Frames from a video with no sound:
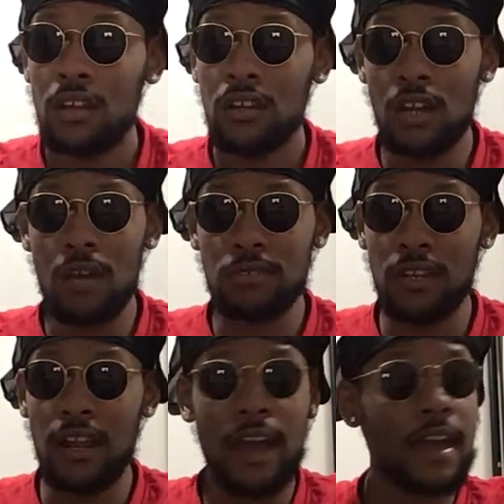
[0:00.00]
You know what I'm
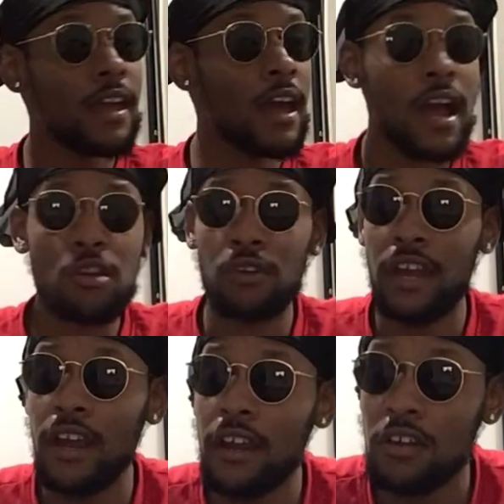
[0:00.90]
saying? And how you
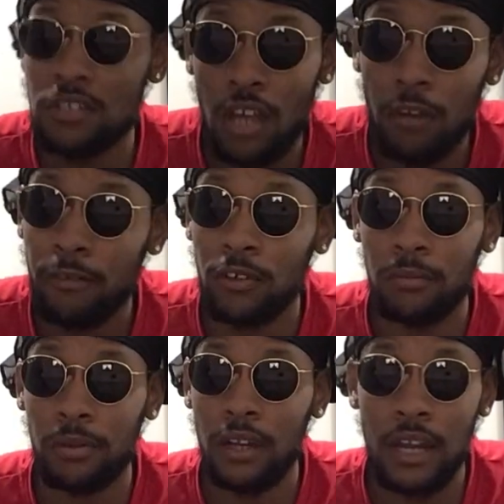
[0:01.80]
carry yourself for real,
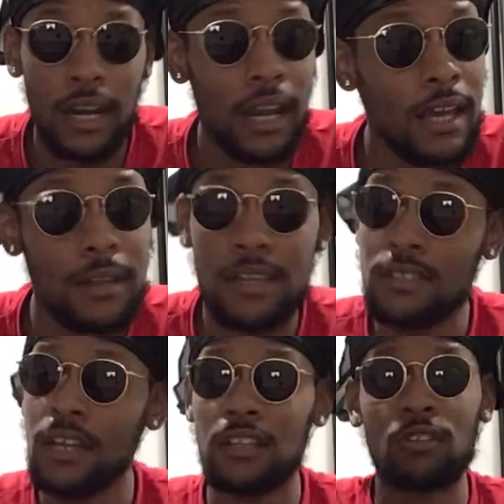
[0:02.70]
bro. And, like, this
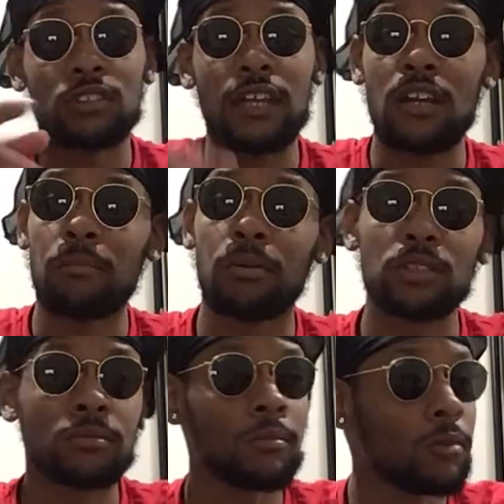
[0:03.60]
nigga don't stand on
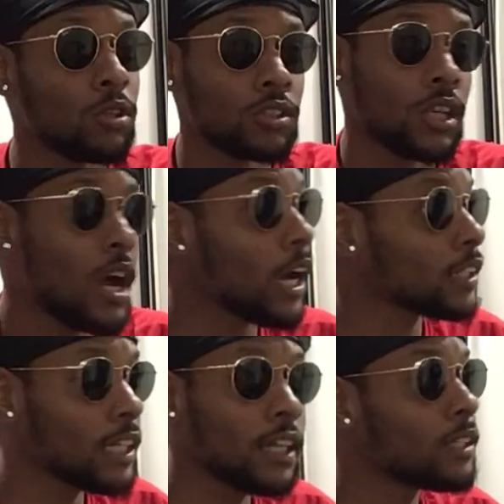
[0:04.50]
principles and morals, y'all. I can
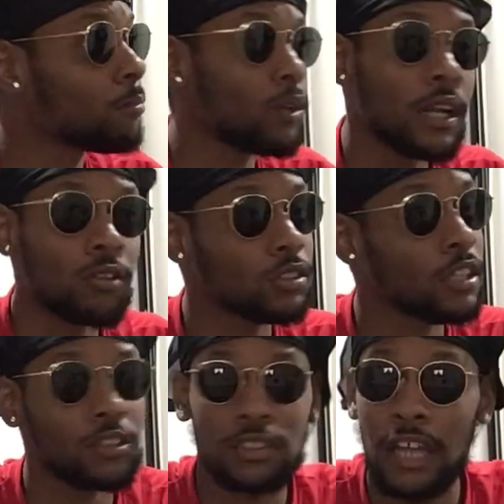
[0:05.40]
tell this boy don't
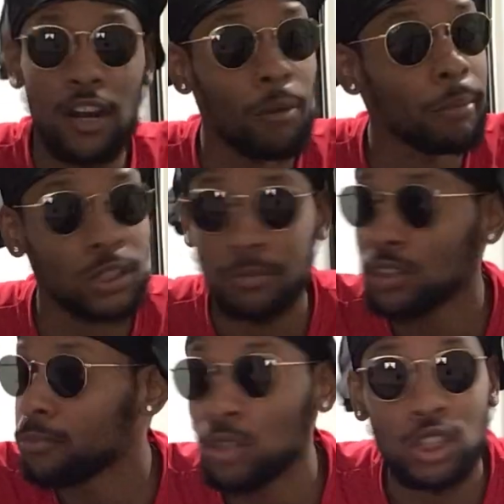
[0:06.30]
stand on principles
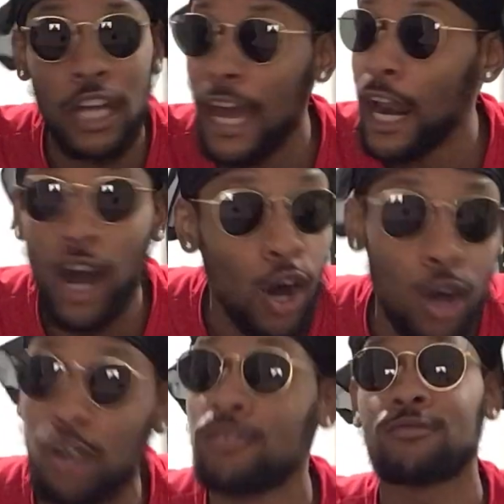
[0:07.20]
and morals at
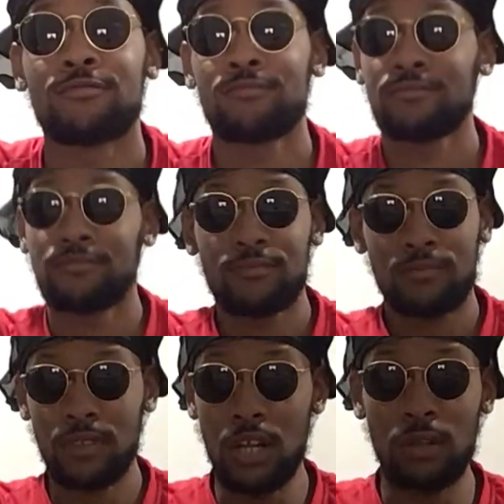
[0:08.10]
all.
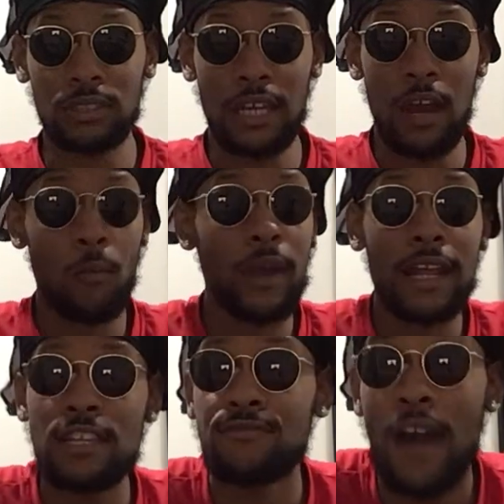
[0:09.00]
You know what I'm saying? Where
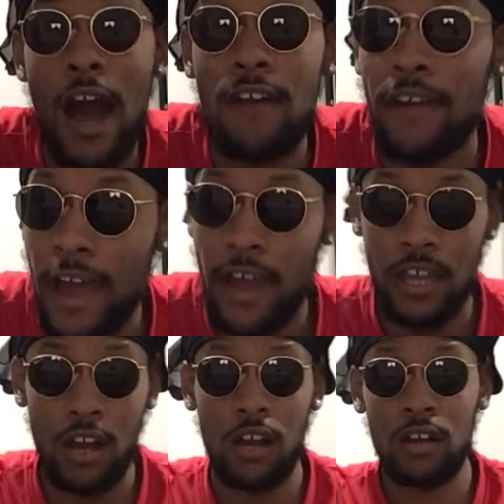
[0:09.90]
his father at,
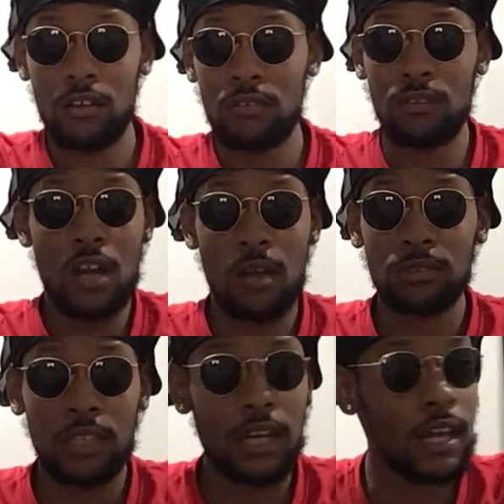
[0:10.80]
y'all? You know what I'm
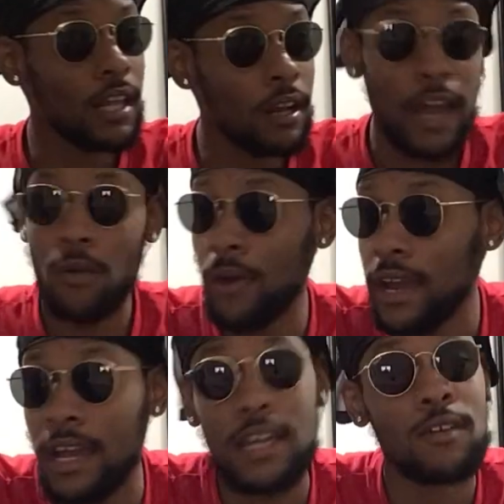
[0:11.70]
saying? Like, where
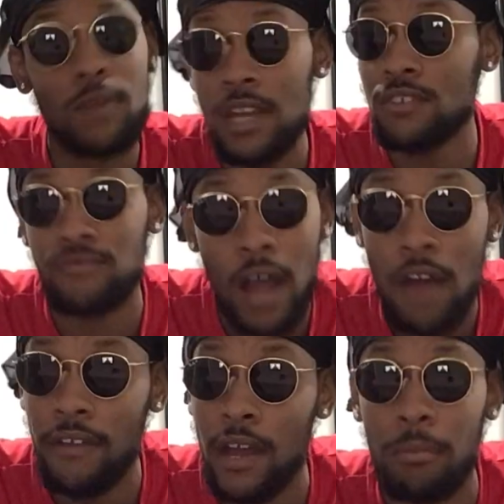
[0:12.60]
his
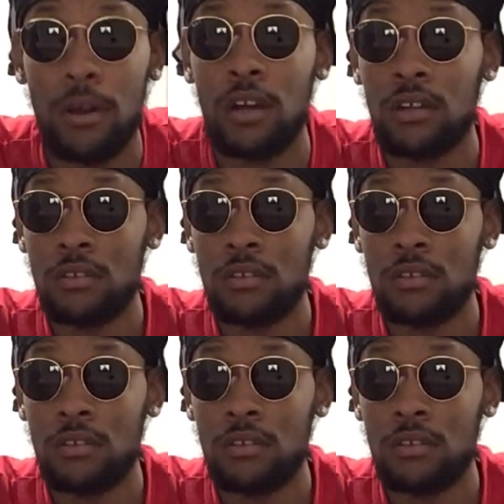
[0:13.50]
father at, bro?